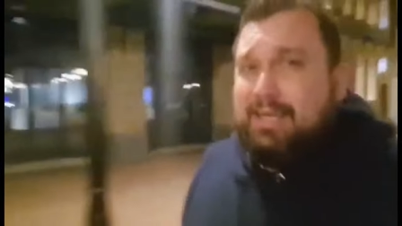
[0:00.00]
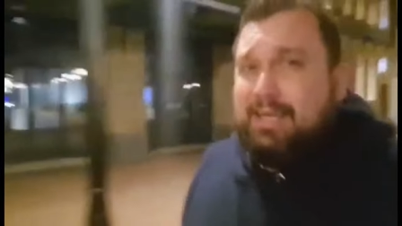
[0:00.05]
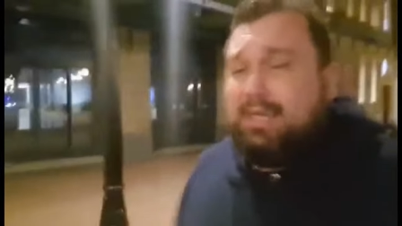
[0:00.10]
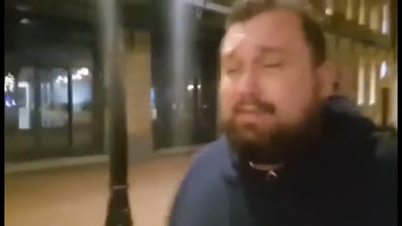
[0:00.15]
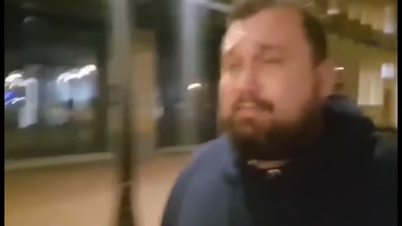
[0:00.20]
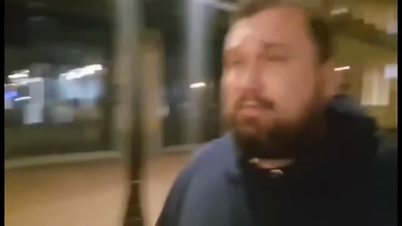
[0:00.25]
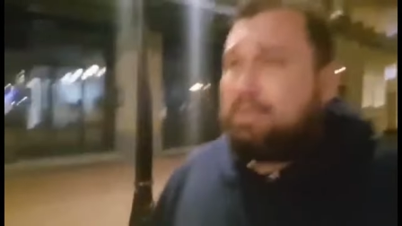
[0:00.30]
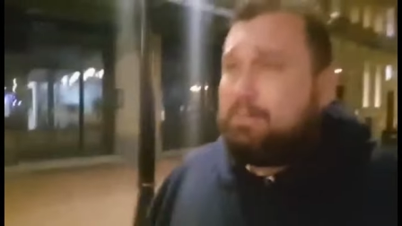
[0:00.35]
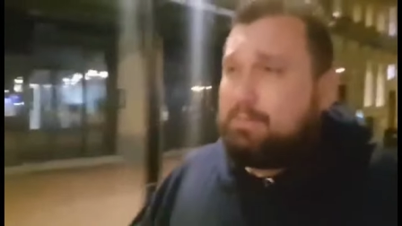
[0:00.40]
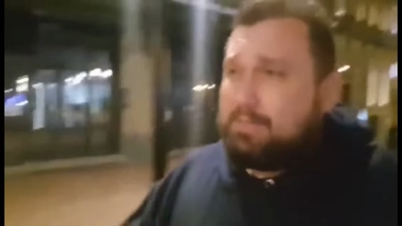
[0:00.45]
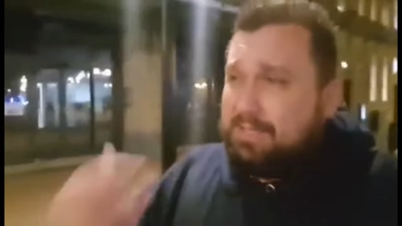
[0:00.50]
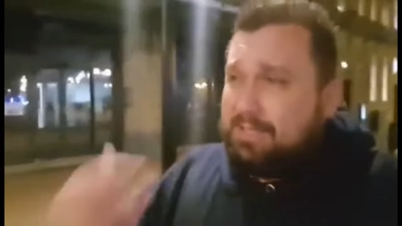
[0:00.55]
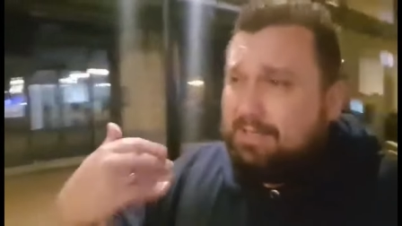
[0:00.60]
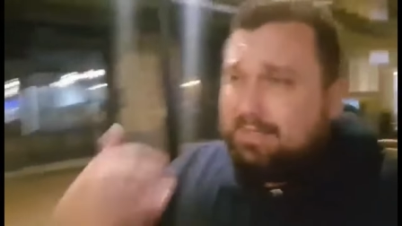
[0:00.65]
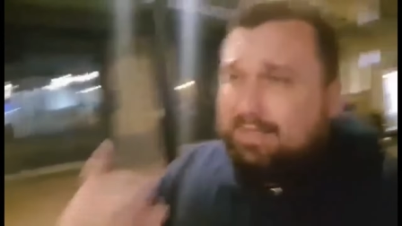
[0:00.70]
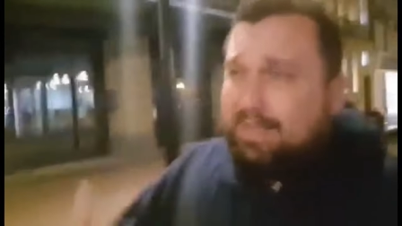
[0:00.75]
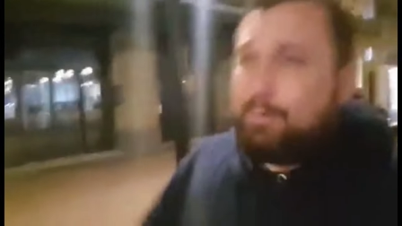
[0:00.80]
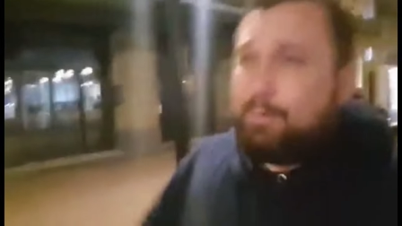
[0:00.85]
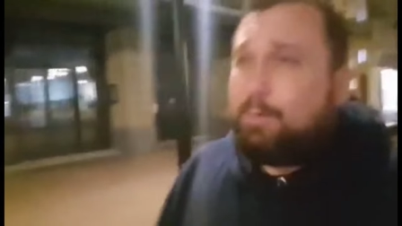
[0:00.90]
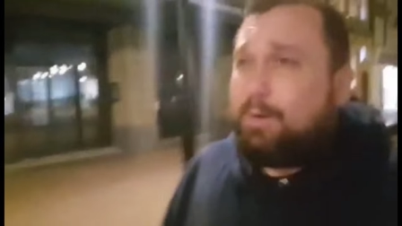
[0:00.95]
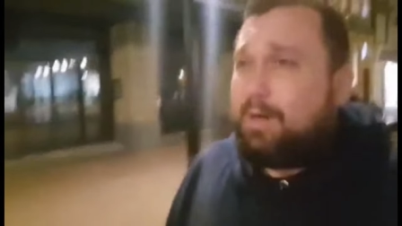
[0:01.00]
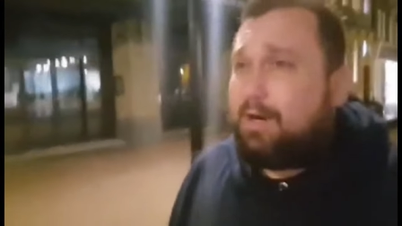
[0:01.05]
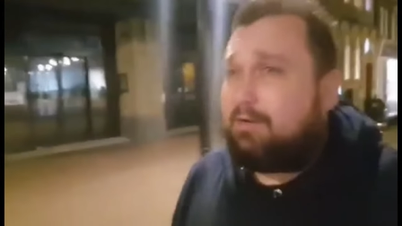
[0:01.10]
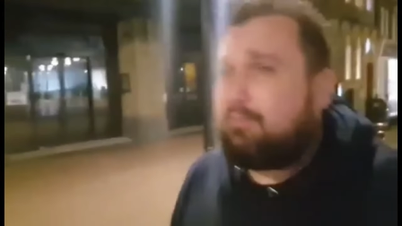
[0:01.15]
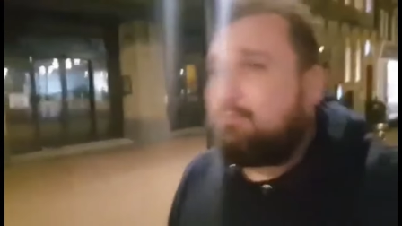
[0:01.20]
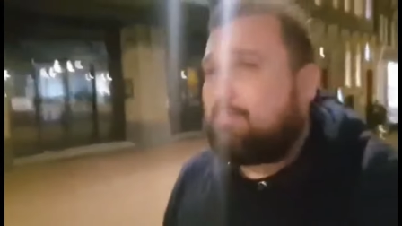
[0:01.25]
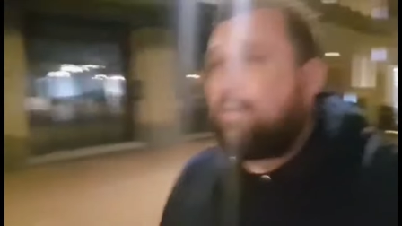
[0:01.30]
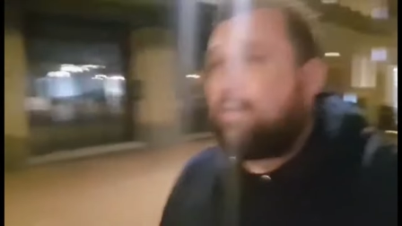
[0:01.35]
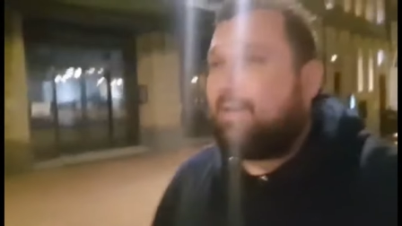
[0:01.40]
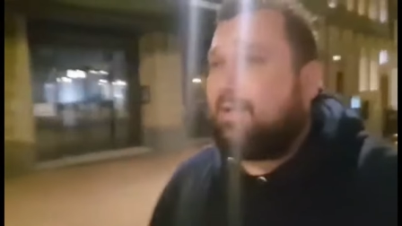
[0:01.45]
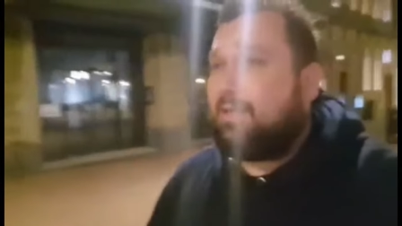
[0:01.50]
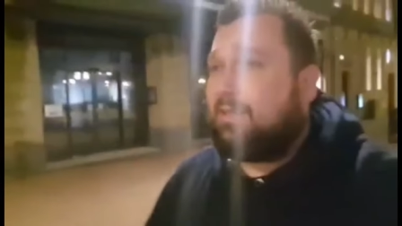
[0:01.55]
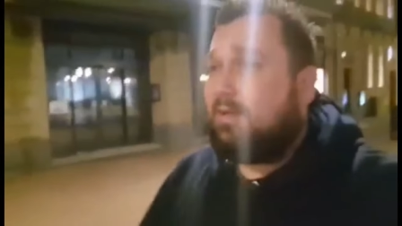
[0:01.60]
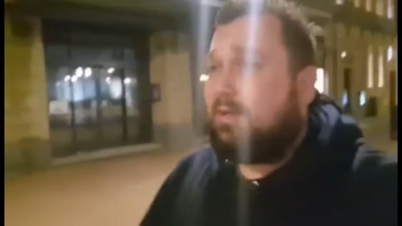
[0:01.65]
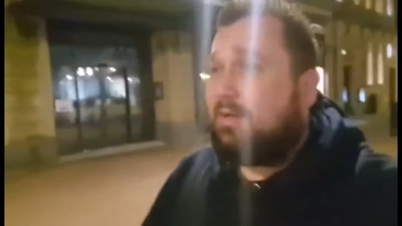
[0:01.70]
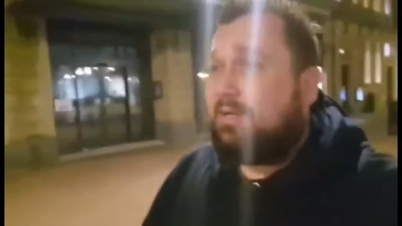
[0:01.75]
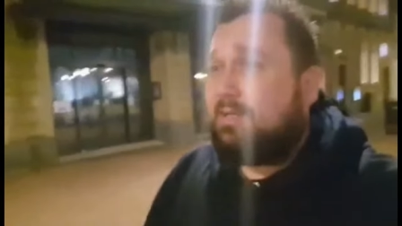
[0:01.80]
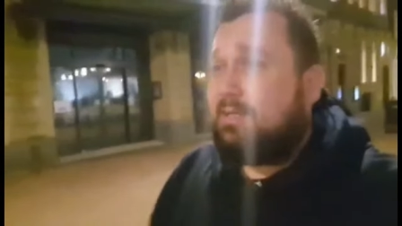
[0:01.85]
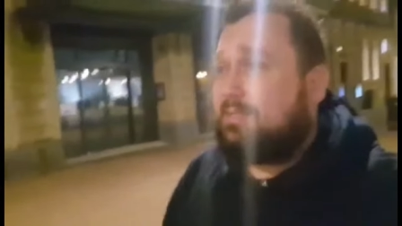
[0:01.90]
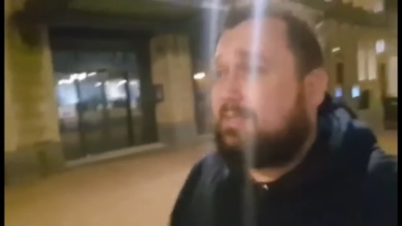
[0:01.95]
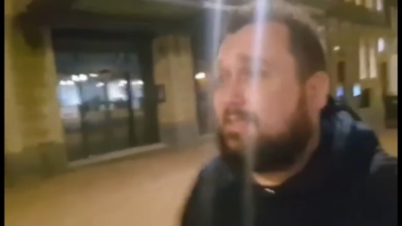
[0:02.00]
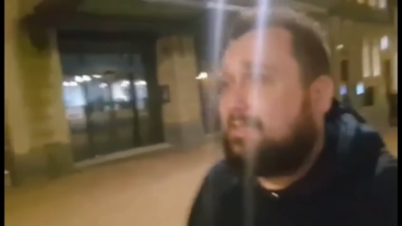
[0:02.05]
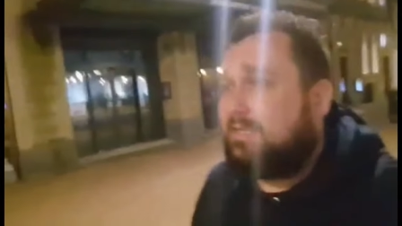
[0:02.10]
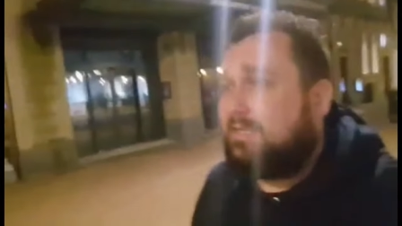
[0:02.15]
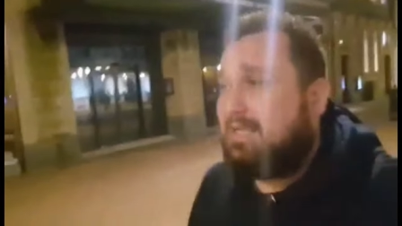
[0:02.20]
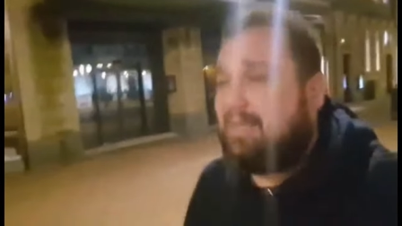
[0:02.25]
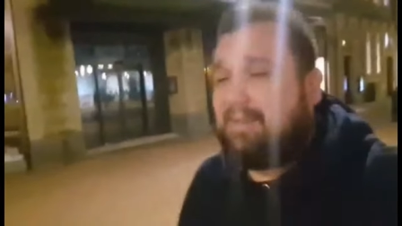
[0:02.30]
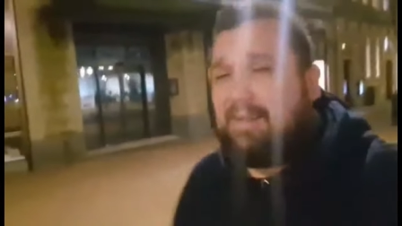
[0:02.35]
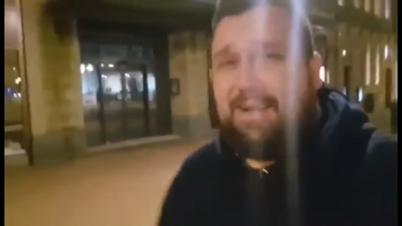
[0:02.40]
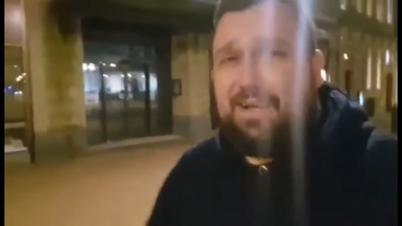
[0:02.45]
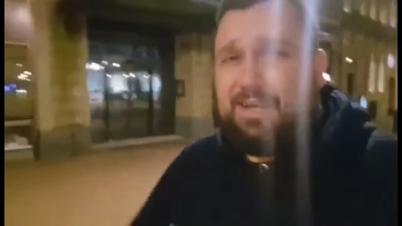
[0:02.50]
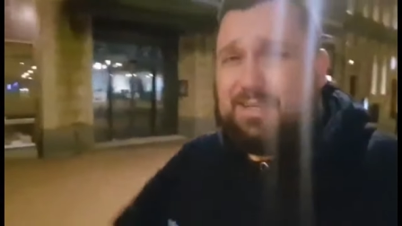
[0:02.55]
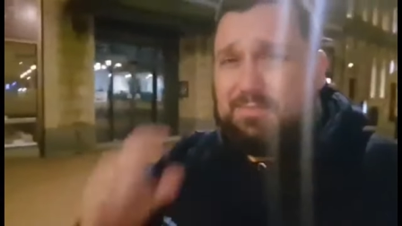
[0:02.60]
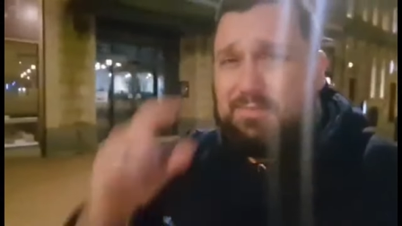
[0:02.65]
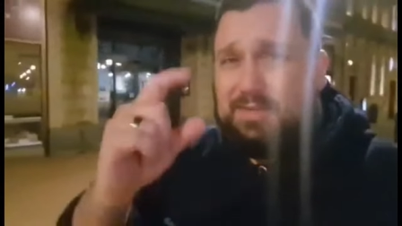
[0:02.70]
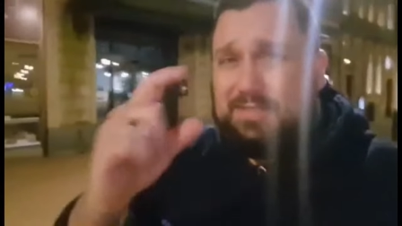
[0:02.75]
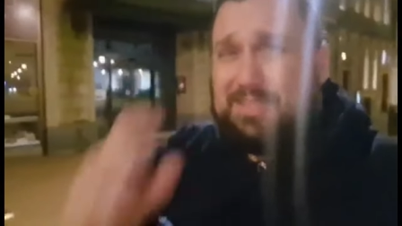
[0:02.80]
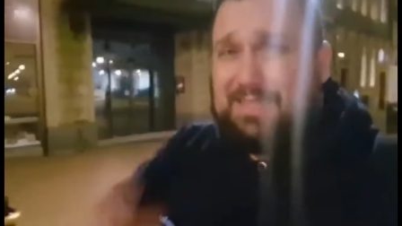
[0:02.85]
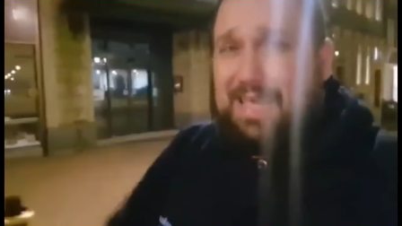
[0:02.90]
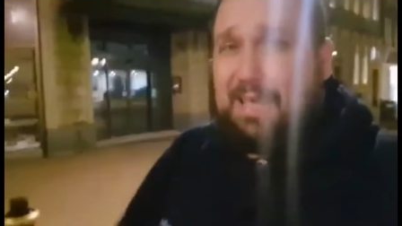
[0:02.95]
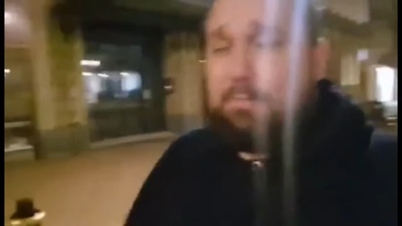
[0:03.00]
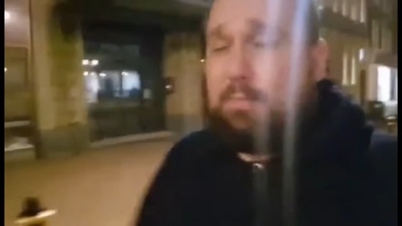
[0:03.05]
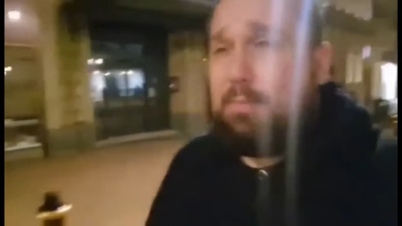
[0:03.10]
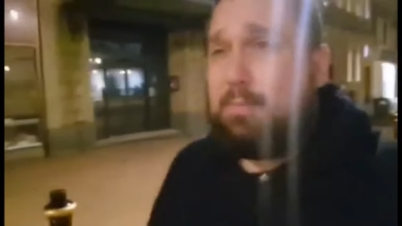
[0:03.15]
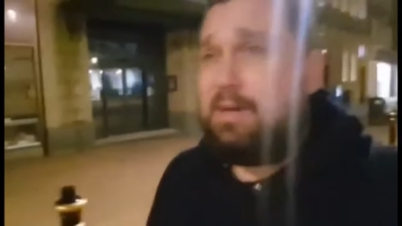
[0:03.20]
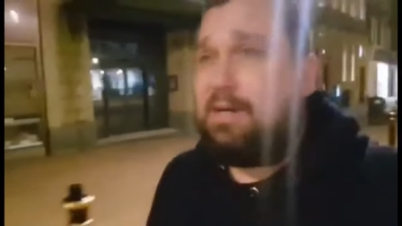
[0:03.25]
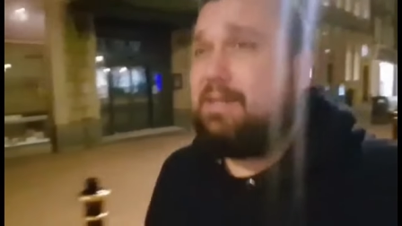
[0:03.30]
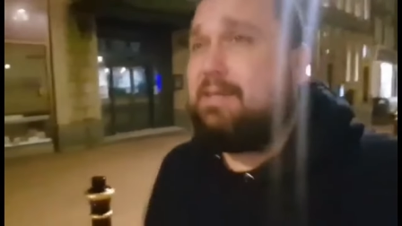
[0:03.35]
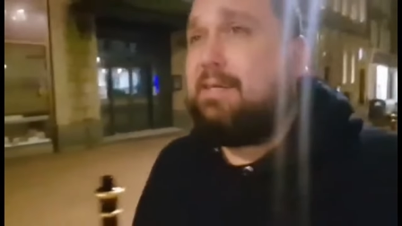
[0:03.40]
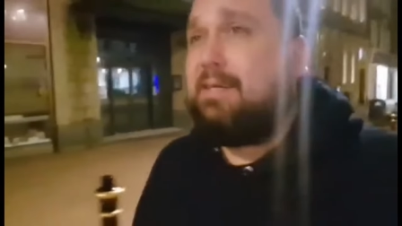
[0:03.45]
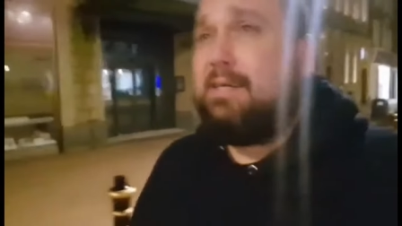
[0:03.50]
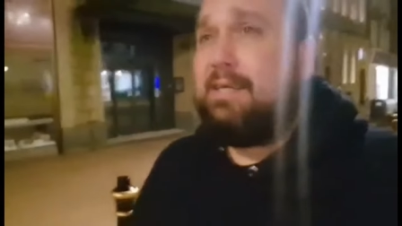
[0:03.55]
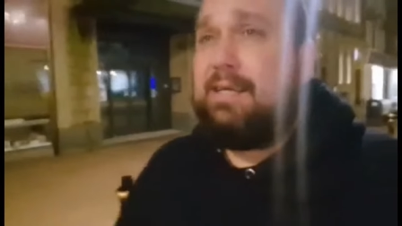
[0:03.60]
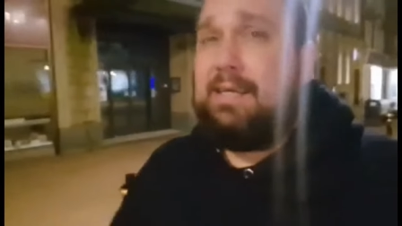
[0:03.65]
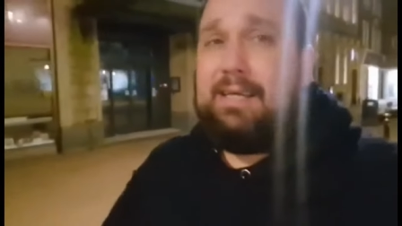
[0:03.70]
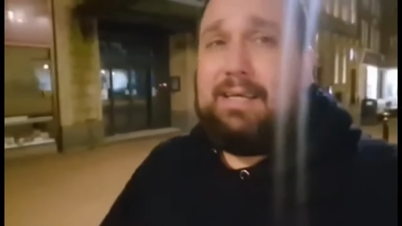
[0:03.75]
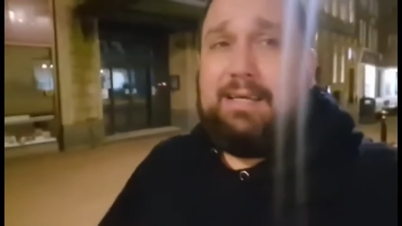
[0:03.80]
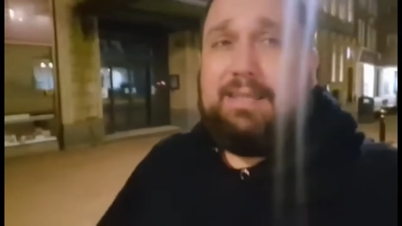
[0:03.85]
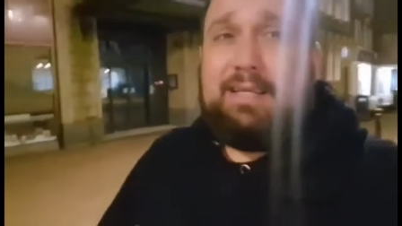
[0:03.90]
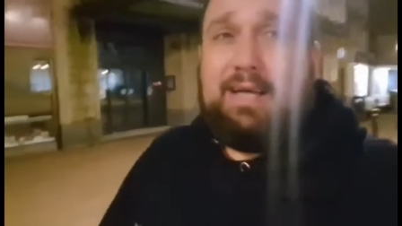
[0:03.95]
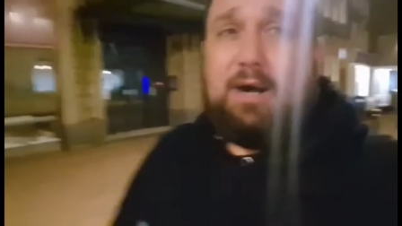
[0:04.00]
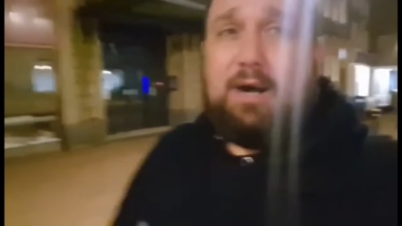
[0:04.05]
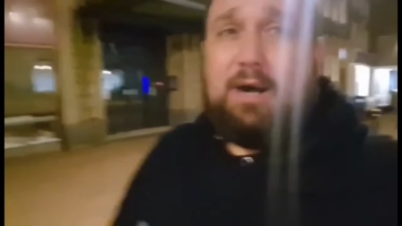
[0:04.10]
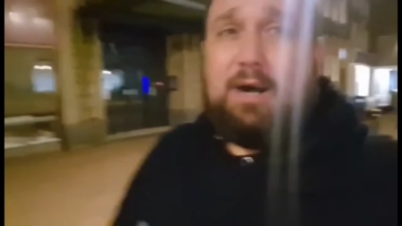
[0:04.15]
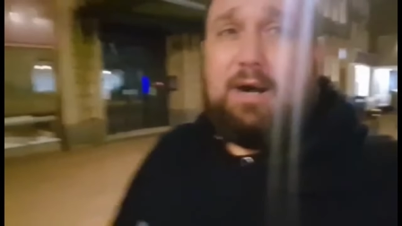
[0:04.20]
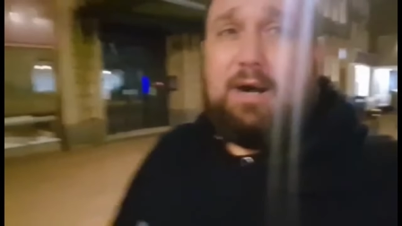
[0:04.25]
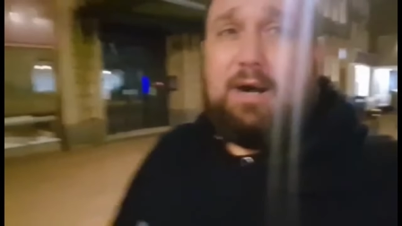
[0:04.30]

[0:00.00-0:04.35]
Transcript: it, even though it was a whole half pint. Like, yeah, I asked for a sip, but half oh, a